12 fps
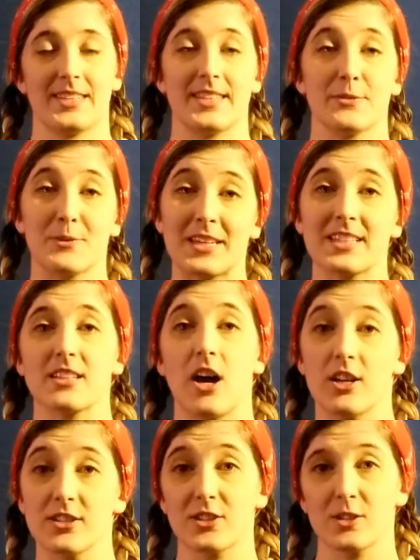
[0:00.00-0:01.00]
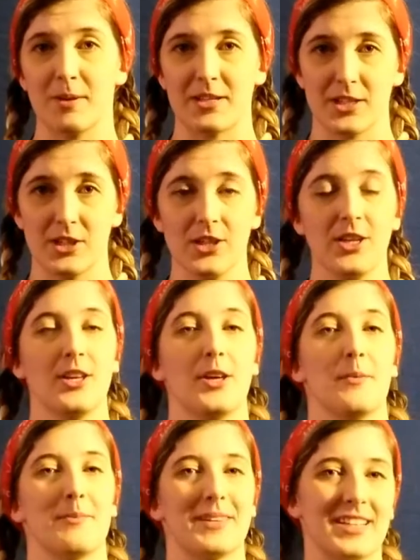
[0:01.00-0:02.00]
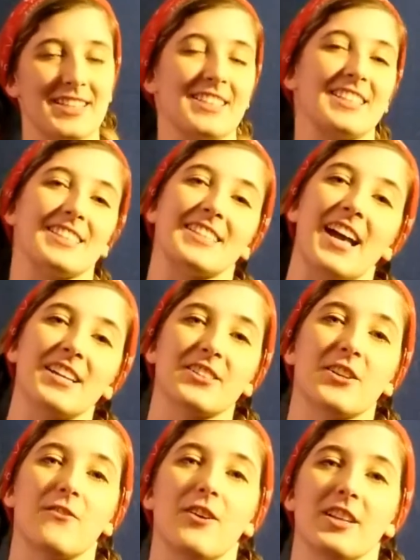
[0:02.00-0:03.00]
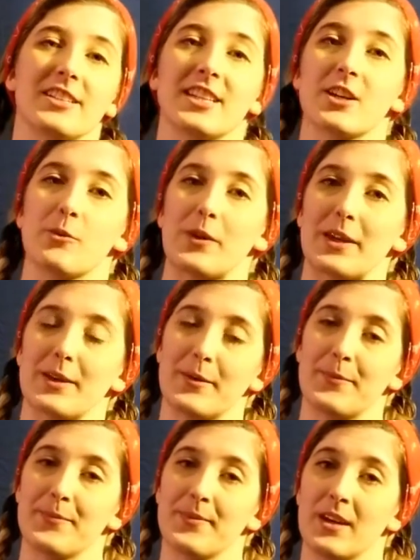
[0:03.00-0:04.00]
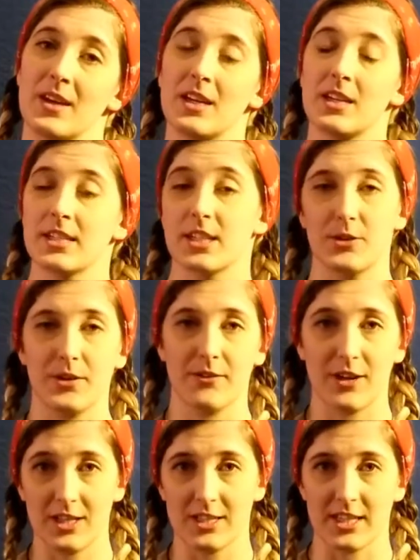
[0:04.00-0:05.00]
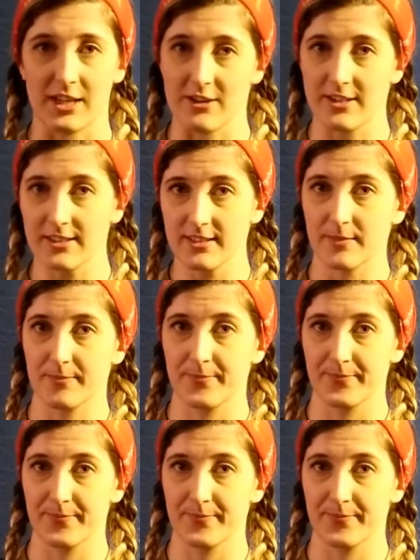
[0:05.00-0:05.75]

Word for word: This week is also special because it is National Volunteer Week. Do you know what a volunteer is?